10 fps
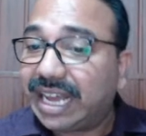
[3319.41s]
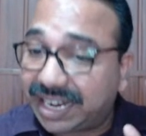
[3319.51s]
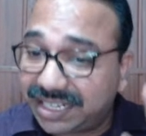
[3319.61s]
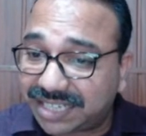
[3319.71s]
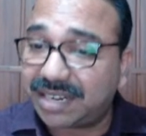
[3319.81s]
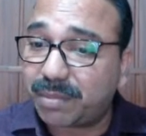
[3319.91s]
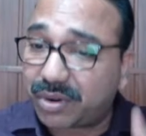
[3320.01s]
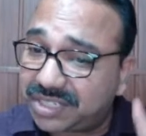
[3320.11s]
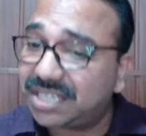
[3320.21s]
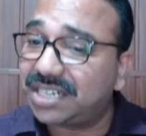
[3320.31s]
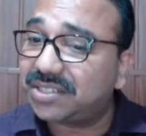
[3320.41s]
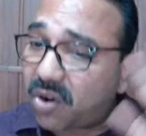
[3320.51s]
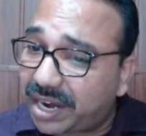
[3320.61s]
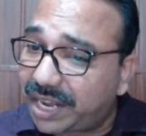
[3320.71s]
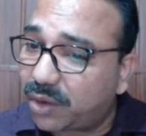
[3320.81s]
Rejection procedure is
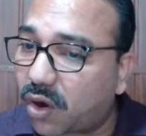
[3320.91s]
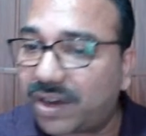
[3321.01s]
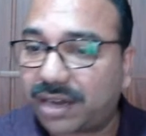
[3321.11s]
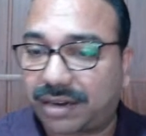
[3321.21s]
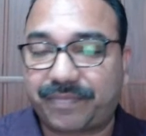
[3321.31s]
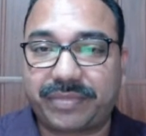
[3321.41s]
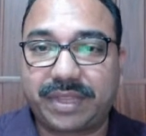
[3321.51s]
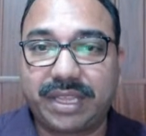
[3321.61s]
already over.